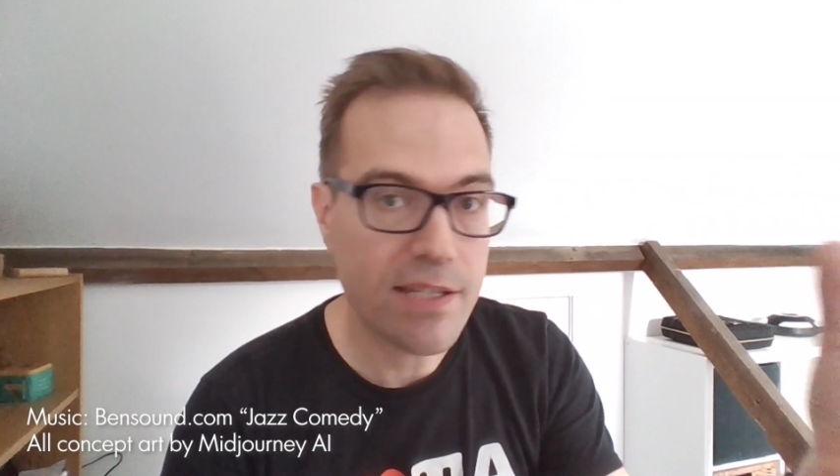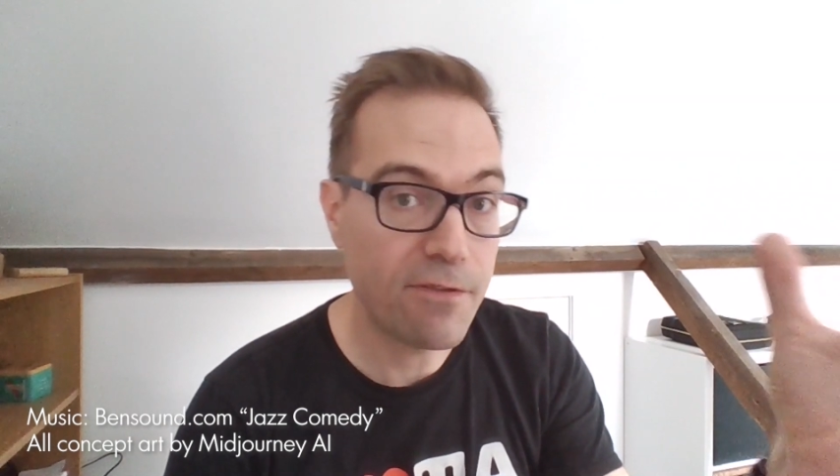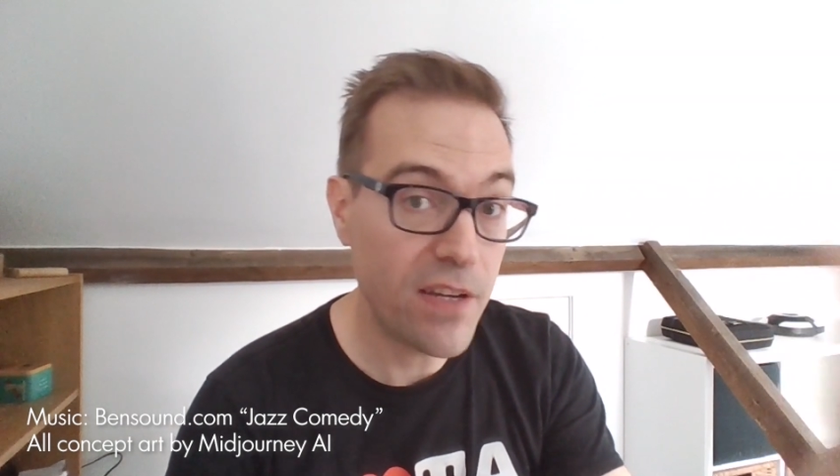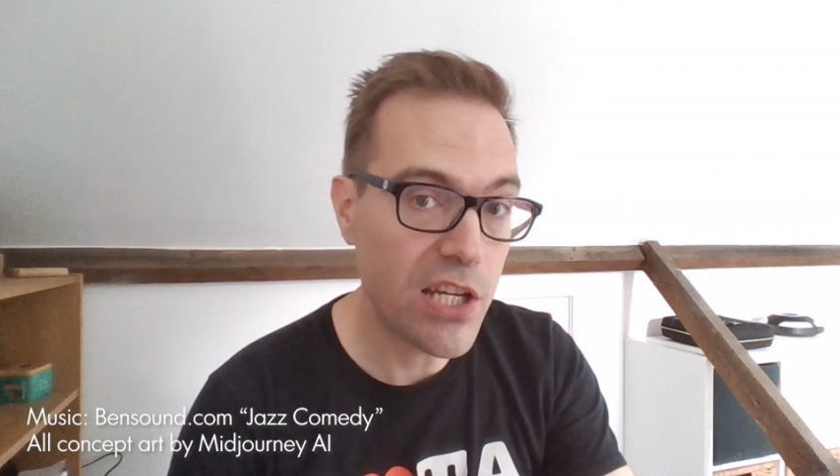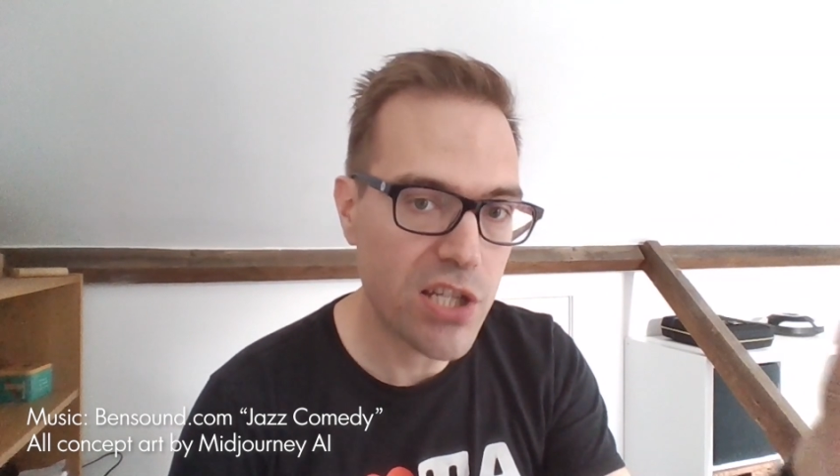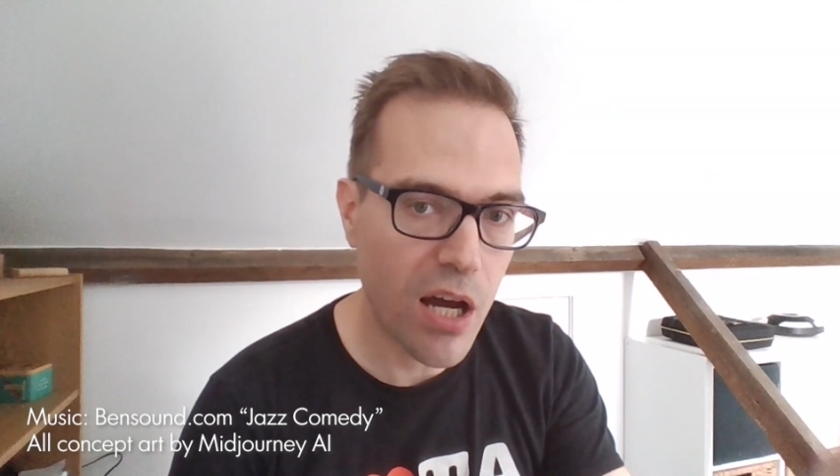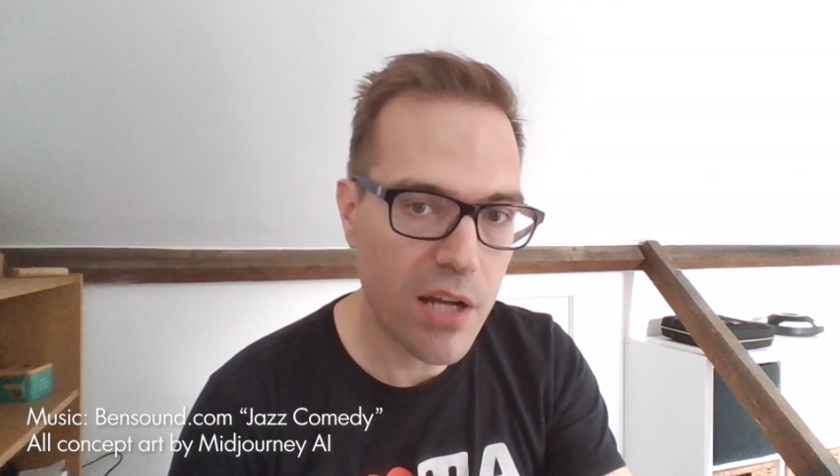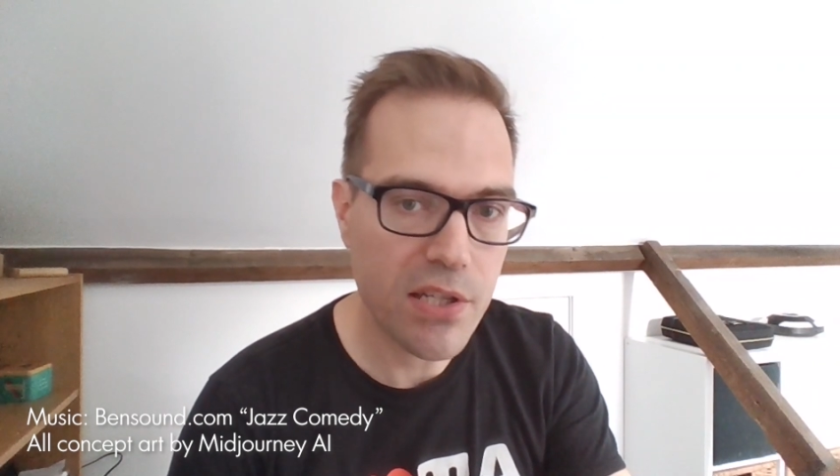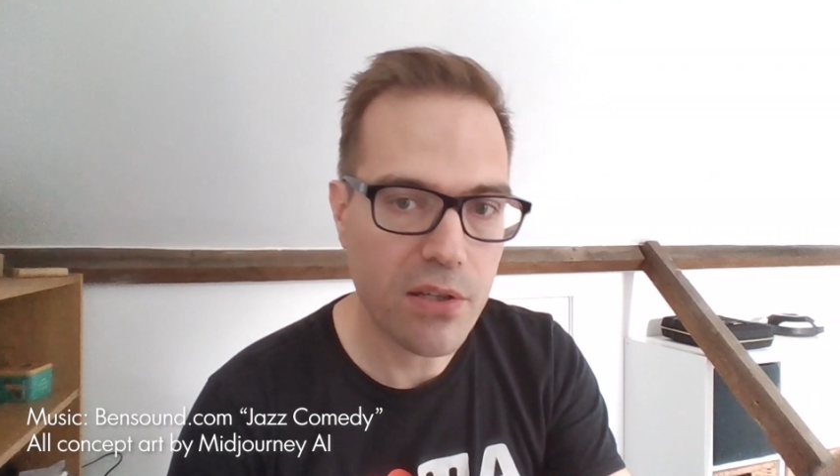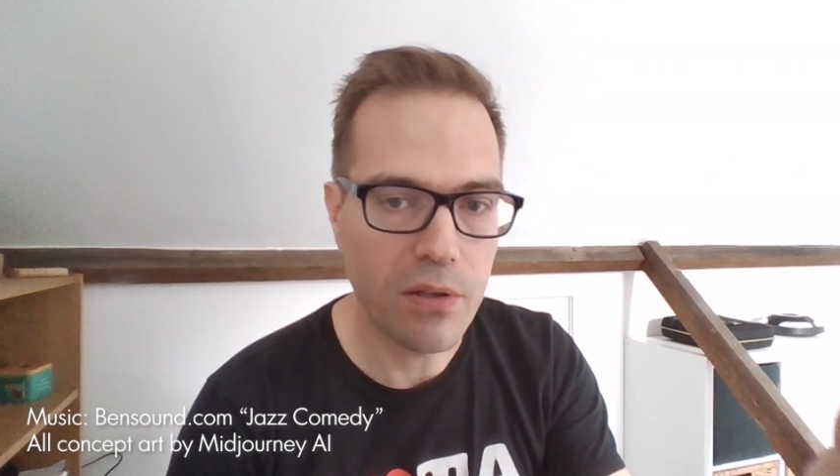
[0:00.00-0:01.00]
as a finished
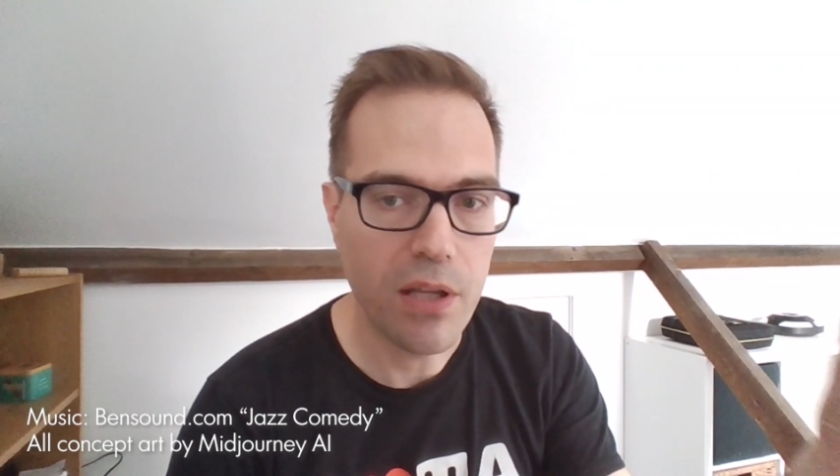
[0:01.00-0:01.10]
article,